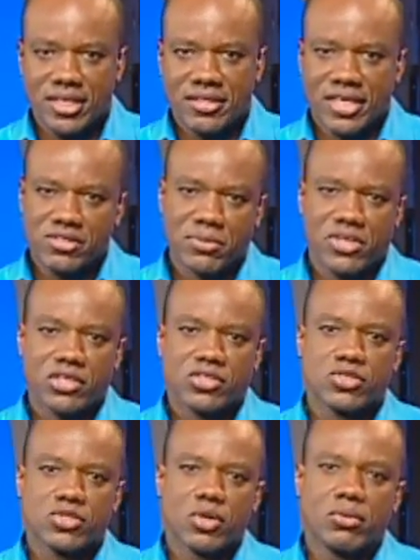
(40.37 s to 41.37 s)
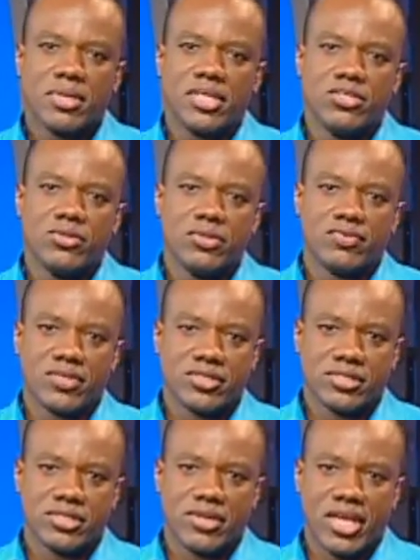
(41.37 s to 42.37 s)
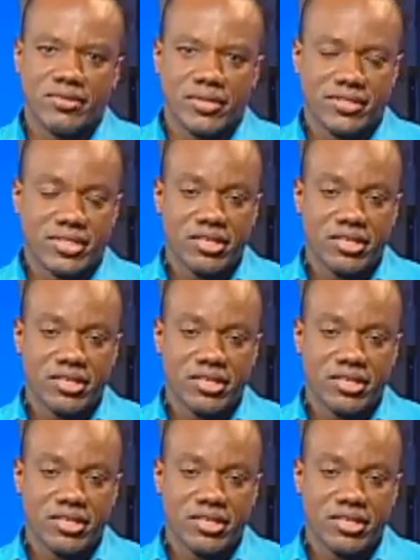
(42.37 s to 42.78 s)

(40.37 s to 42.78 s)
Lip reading: That's because so many university graduates